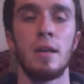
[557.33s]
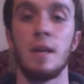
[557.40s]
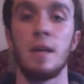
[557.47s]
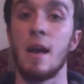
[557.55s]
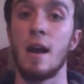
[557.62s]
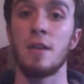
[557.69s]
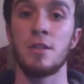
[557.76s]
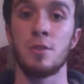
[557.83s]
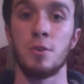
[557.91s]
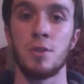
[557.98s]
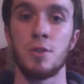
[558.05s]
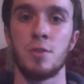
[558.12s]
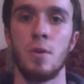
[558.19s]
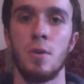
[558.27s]
Chaos
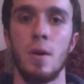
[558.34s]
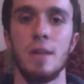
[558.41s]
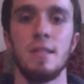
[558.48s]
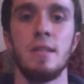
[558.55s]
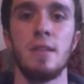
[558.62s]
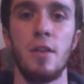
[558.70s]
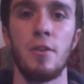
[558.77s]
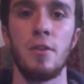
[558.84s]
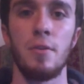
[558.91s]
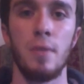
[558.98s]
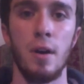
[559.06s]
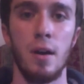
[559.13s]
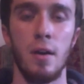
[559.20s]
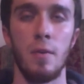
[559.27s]
Sorcerer is
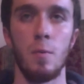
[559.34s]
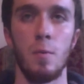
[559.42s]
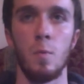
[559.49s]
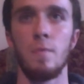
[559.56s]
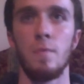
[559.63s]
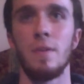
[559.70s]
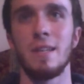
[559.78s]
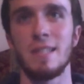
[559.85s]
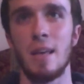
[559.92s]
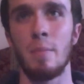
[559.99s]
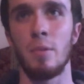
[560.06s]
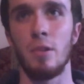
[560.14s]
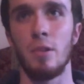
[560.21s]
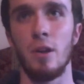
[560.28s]
another
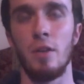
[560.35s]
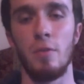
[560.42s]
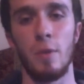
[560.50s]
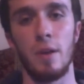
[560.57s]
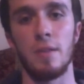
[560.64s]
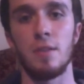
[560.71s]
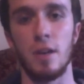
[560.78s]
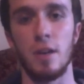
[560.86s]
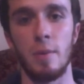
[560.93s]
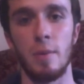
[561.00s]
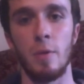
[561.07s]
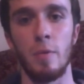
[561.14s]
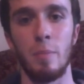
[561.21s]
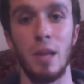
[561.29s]
example of what I talked
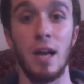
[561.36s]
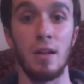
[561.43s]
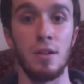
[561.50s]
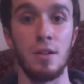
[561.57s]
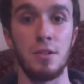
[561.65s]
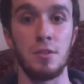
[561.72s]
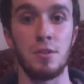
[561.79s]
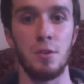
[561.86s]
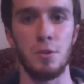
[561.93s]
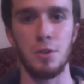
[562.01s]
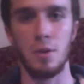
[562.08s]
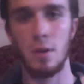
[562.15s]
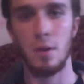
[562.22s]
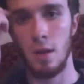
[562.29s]
about with Blackluster
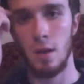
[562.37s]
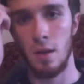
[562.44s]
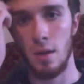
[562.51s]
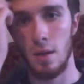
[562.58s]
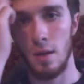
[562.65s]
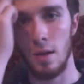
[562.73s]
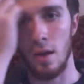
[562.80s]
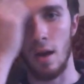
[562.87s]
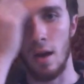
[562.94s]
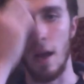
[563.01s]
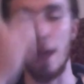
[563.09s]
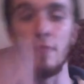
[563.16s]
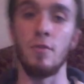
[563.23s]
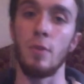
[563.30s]
Soldier,
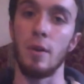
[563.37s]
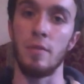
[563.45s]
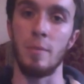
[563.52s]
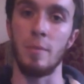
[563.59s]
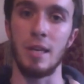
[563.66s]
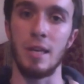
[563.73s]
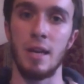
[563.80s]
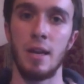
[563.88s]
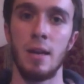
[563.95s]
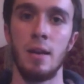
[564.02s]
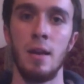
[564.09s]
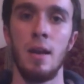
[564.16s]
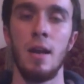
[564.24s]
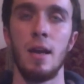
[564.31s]
Envoy of the
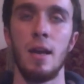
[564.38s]
Beginning.